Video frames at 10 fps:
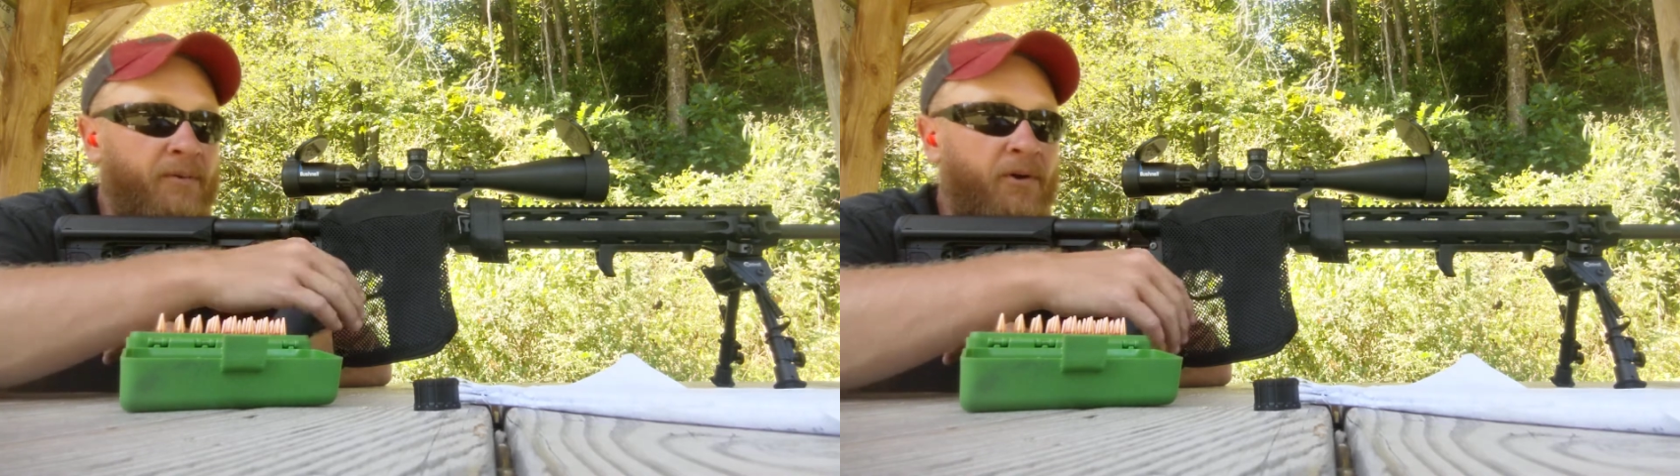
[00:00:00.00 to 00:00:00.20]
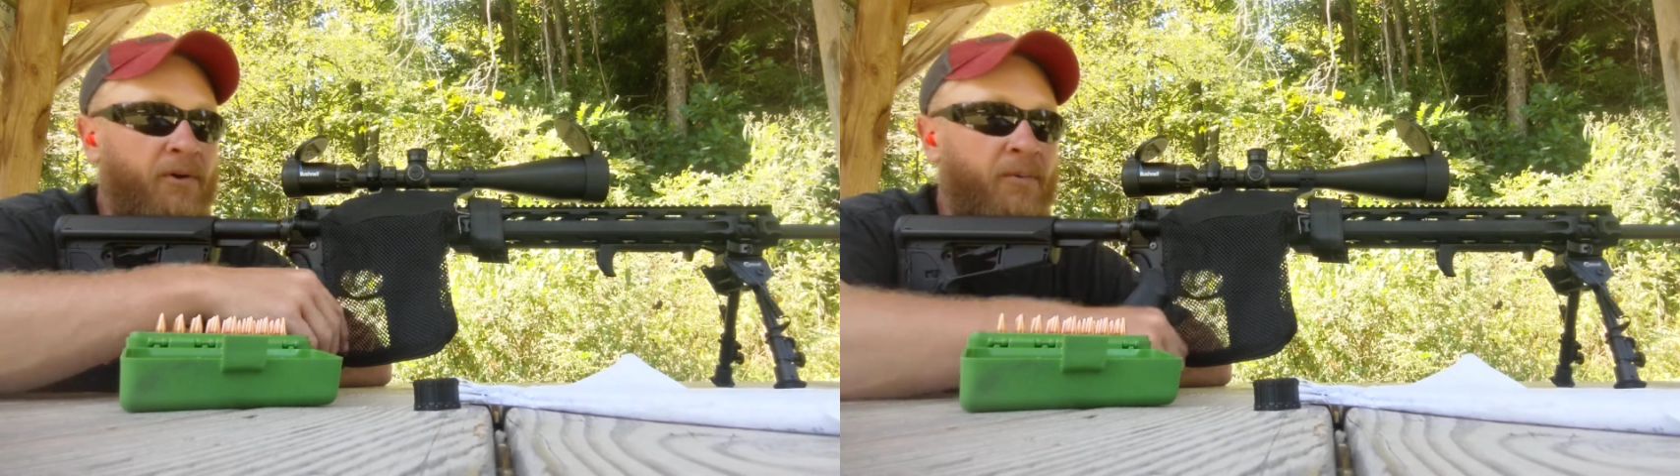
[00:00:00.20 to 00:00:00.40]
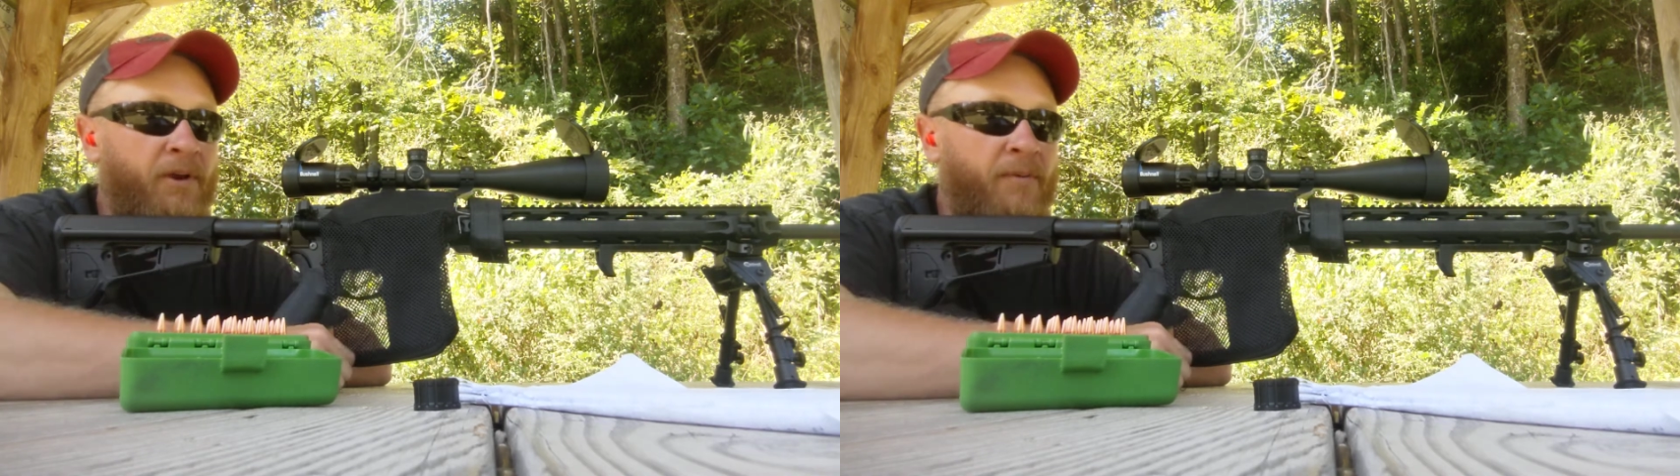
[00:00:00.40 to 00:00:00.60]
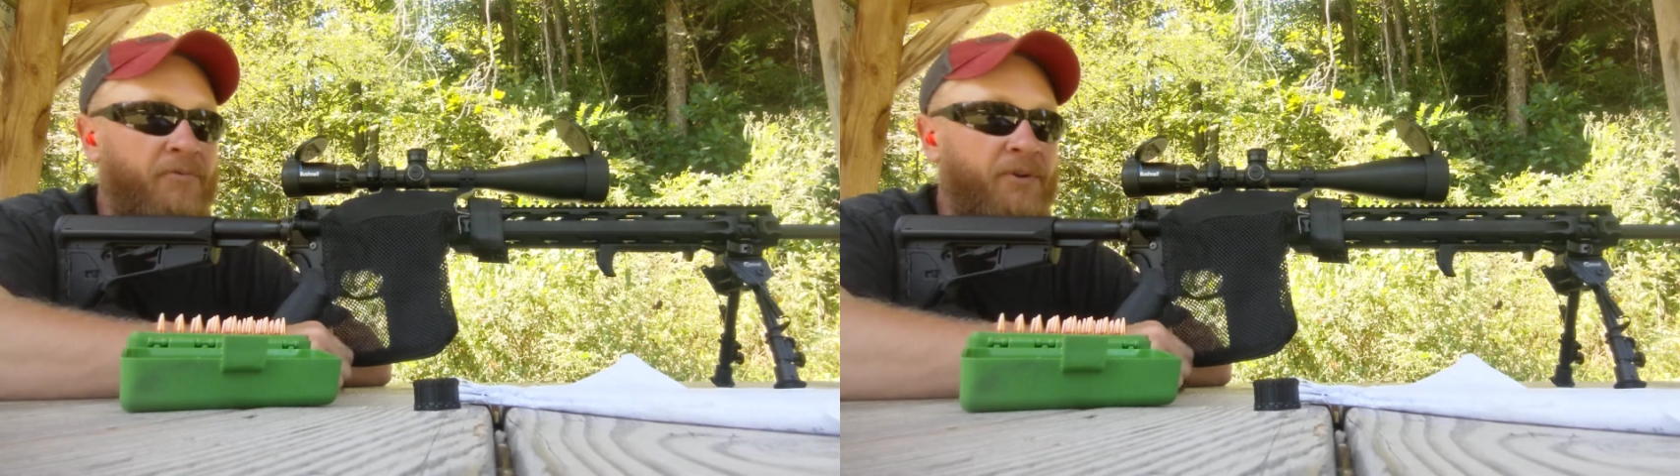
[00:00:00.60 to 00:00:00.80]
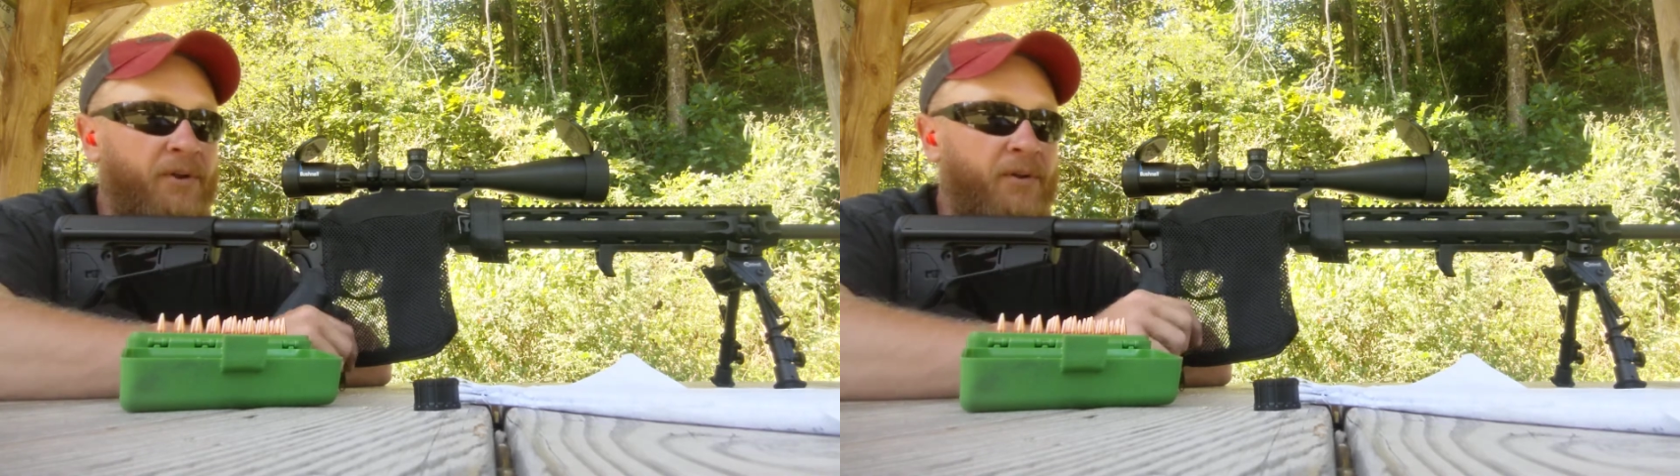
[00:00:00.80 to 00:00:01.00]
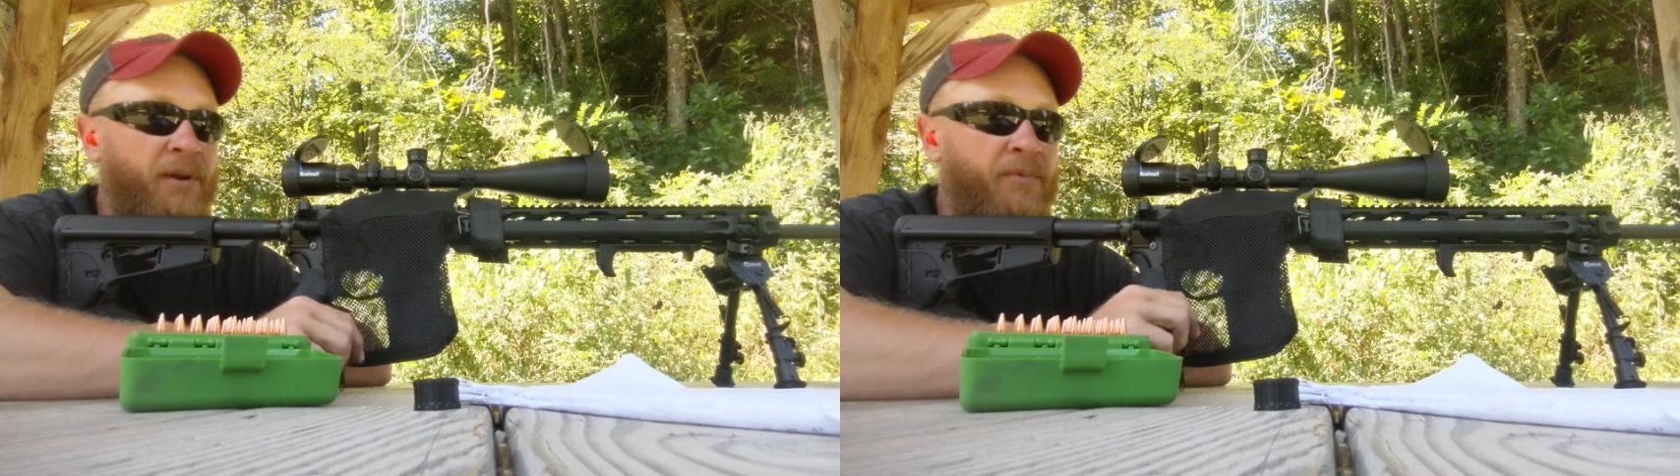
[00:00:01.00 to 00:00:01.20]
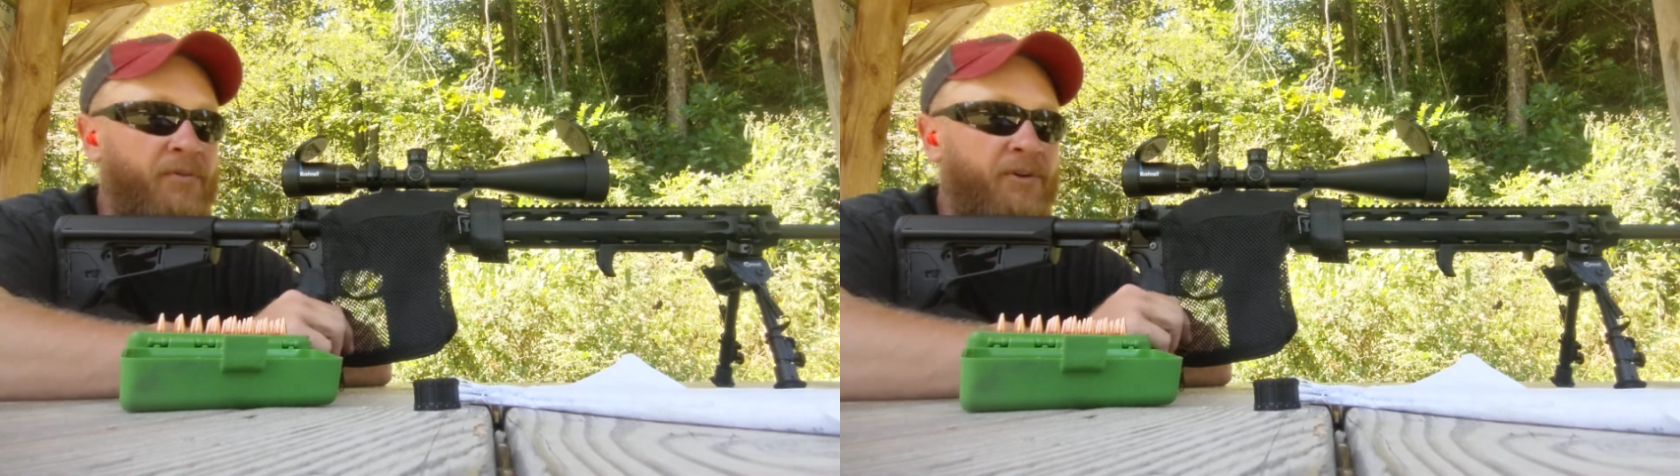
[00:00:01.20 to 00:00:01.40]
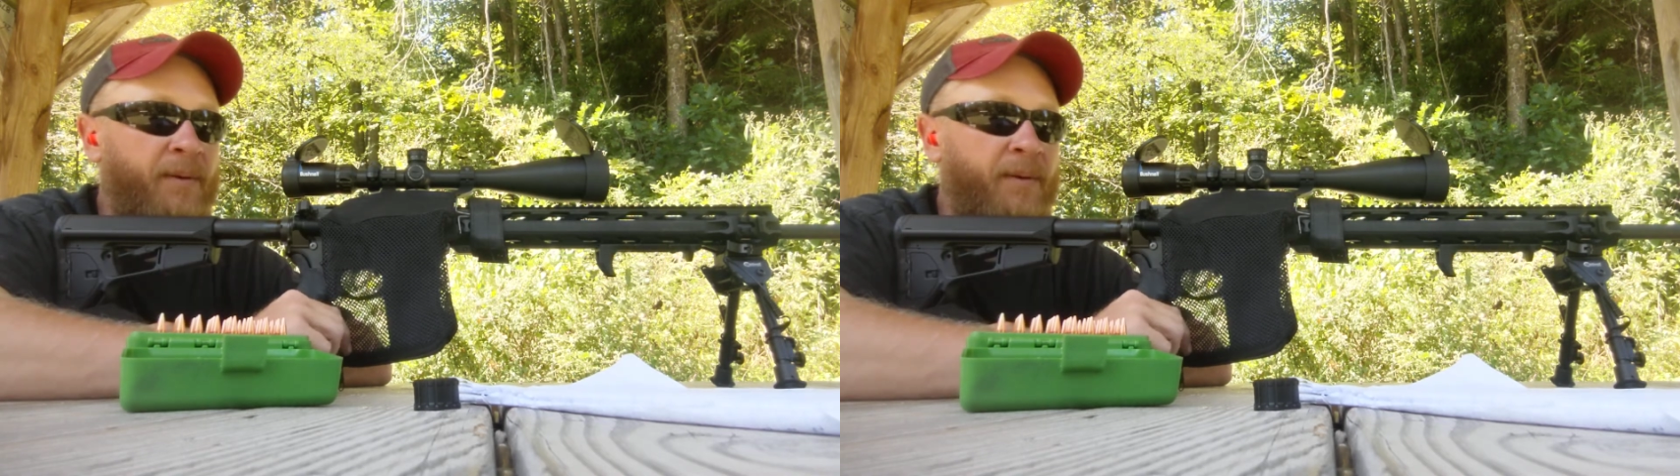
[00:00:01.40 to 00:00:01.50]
Work our way up slowly. I moved